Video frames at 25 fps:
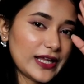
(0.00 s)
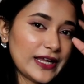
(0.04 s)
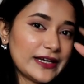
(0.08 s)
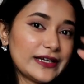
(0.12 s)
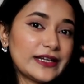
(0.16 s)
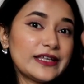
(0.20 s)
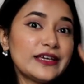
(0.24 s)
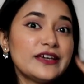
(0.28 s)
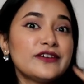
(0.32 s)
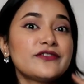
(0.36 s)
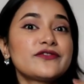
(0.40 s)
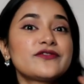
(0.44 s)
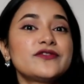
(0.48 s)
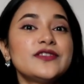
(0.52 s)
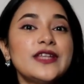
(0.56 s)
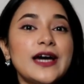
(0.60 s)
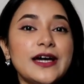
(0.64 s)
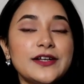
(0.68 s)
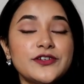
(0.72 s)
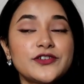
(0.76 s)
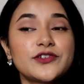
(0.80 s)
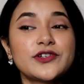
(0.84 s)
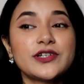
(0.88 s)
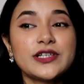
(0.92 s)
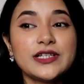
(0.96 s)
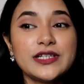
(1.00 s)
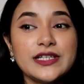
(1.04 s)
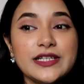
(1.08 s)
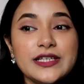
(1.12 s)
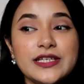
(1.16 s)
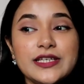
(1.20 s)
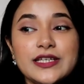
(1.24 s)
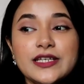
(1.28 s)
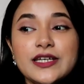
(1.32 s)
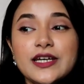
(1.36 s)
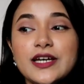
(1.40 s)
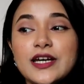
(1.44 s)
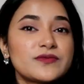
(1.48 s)
and if that
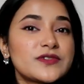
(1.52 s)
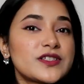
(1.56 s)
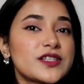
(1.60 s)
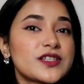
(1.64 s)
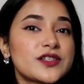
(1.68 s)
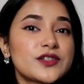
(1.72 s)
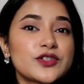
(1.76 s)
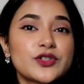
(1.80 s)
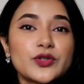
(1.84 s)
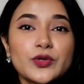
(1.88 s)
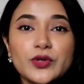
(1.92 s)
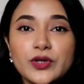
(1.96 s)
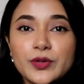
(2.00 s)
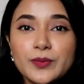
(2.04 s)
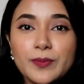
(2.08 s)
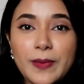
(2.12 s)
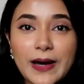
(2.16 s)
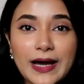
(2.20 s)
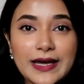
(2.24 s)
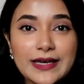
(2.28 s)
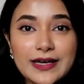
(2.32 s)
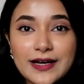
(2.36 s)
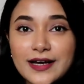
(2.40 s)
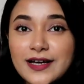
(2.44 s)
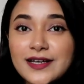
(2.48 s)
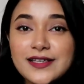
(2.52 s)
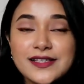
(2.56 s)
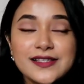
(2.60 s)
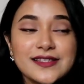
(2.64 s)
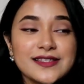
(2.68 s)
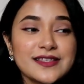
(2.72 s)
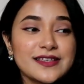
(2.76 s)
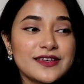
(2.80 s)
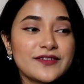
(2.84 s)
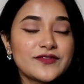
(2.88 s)
really stood by us,